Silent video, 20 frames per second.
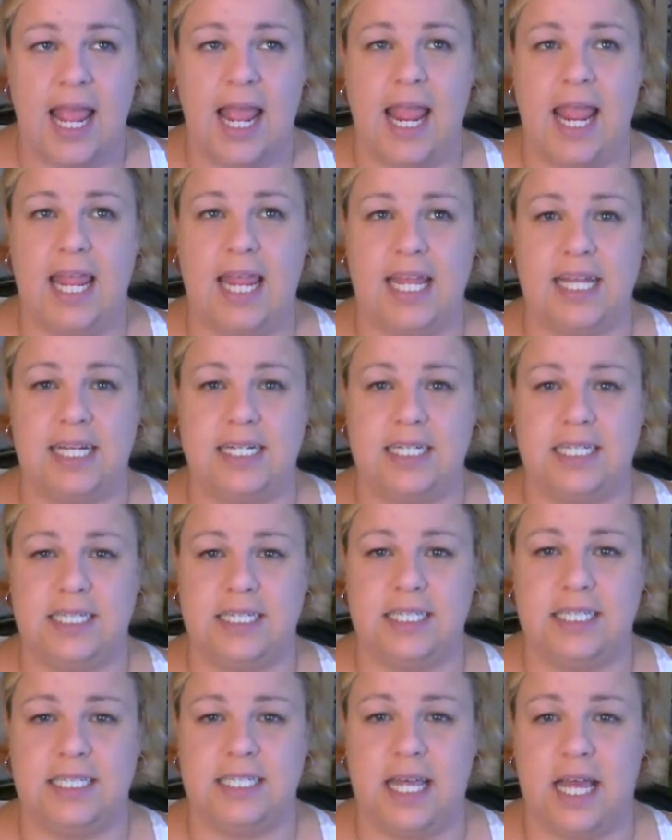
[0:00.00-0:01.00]

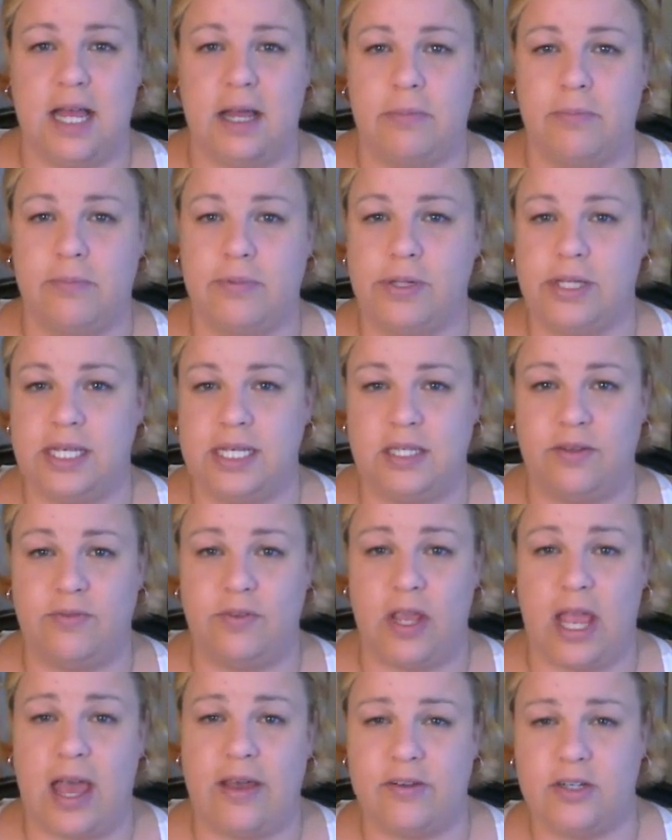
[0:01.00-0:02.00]
And please, if
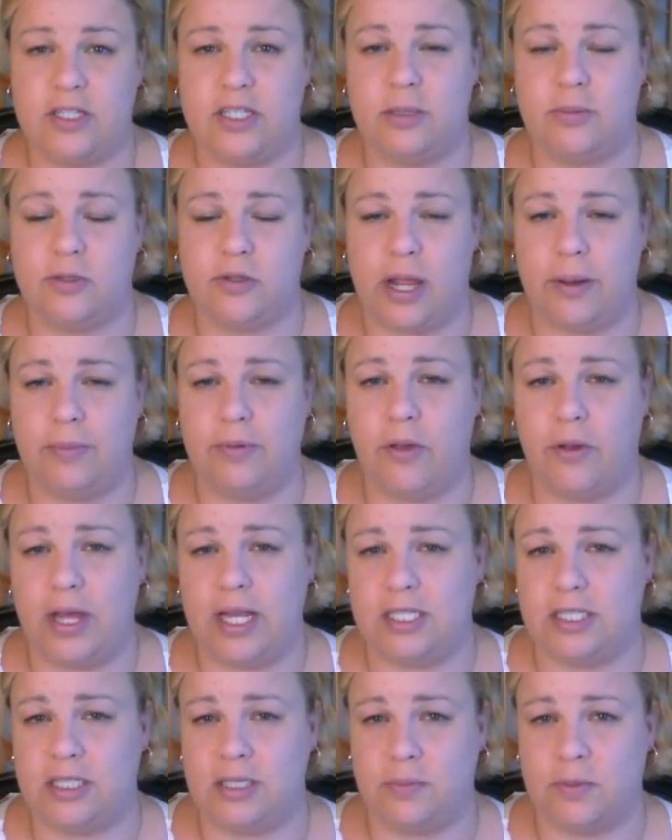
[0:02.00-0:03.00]
you haven't subscribed, go ahead
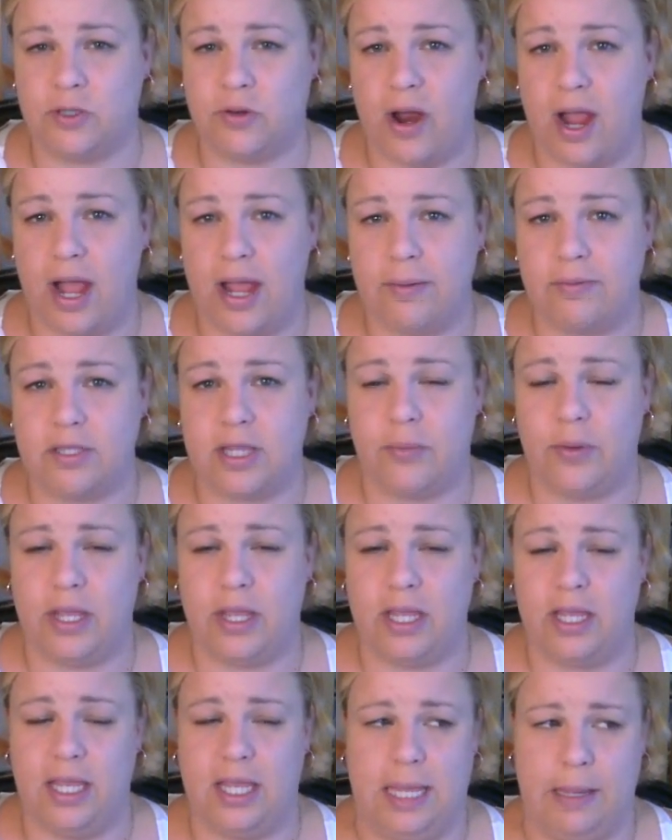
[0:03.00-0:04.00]
and subscribe so that way
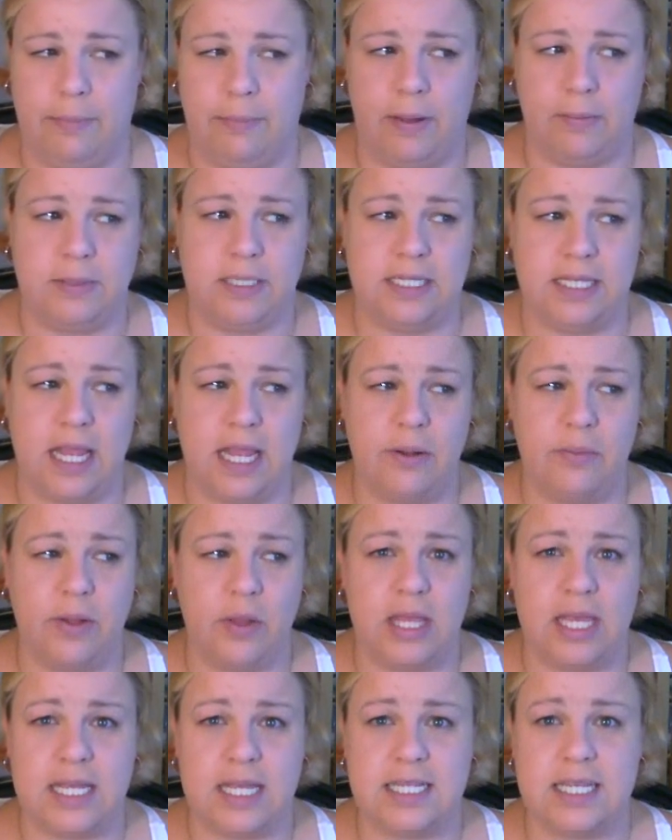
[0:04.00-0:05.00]
you can keep up to date
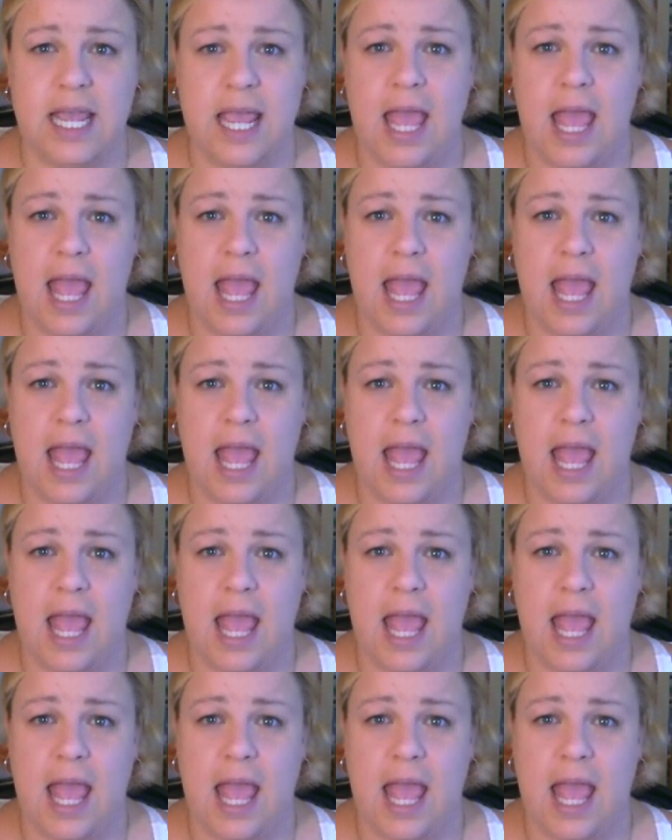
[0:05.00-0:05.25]
with it,